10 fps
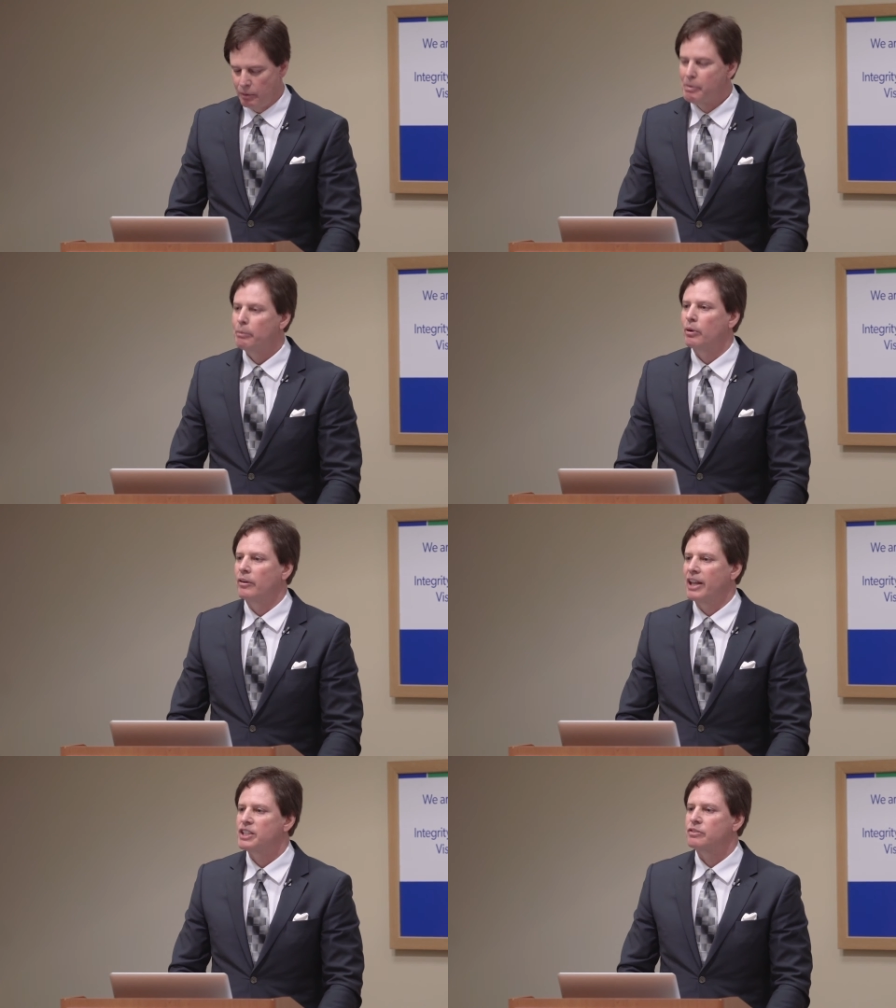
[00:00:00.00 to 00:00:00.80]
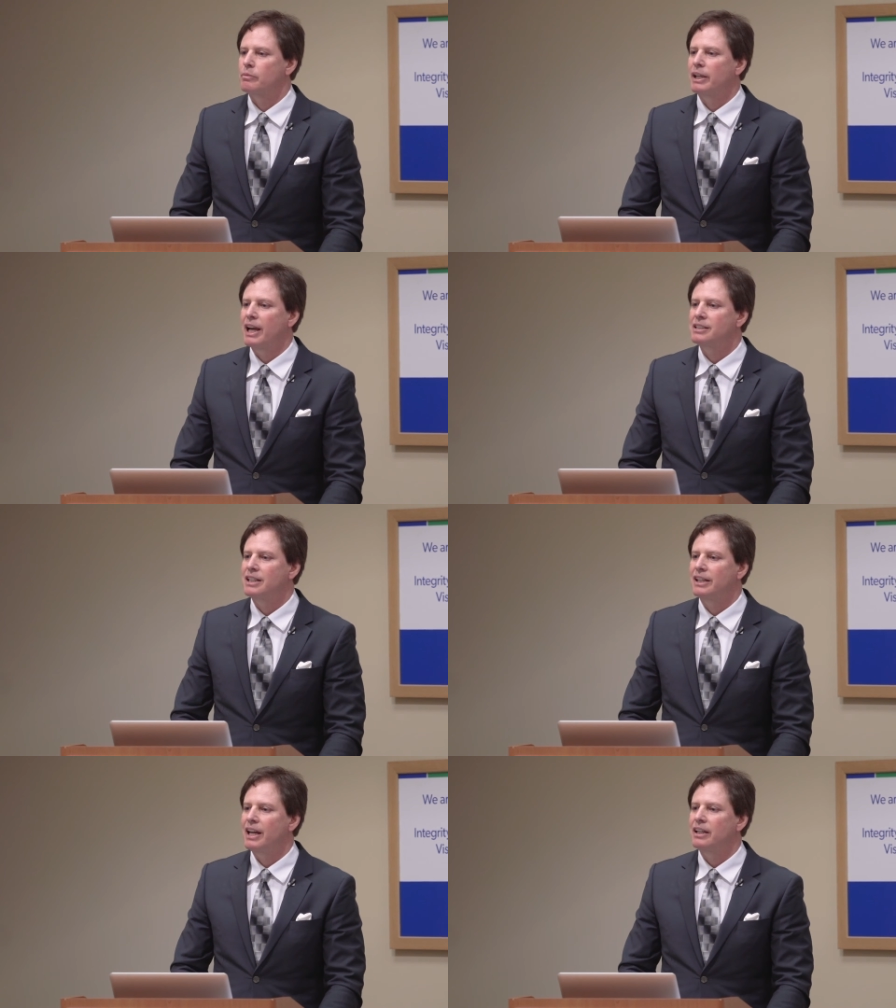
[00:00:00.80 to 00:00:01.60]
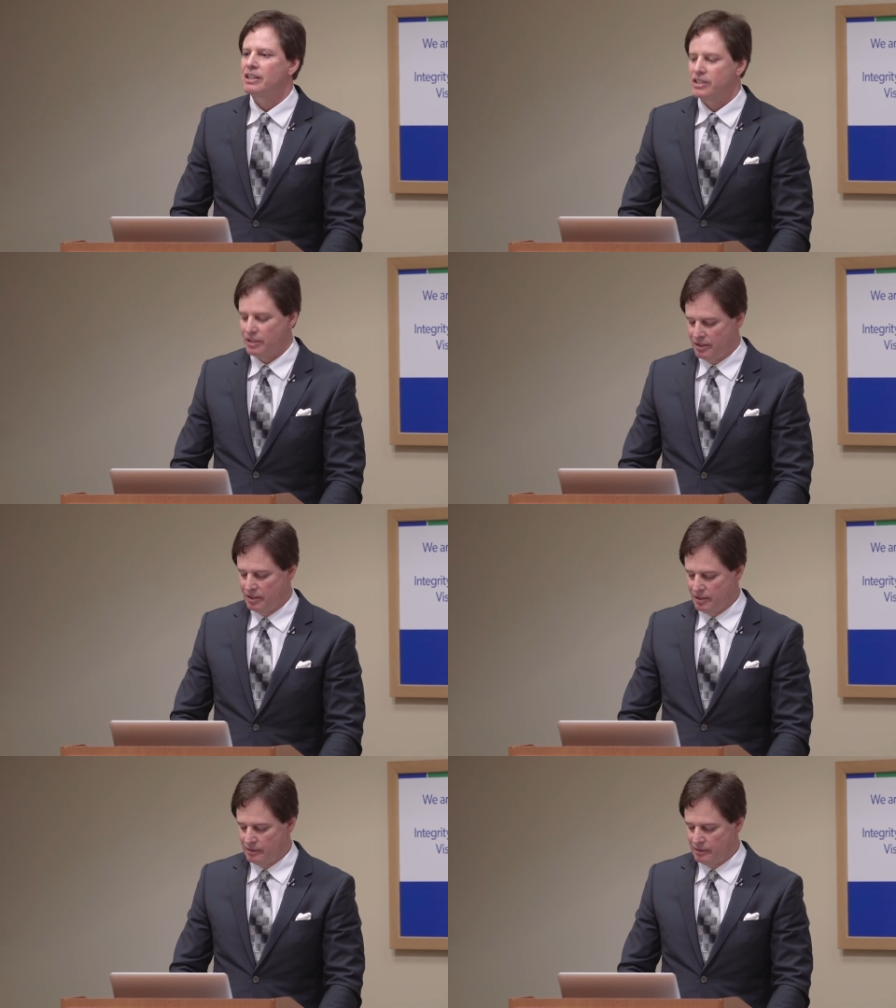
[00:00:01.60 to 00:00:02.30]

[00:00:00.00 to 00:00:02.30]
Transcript: Remember, that's from the 1880s.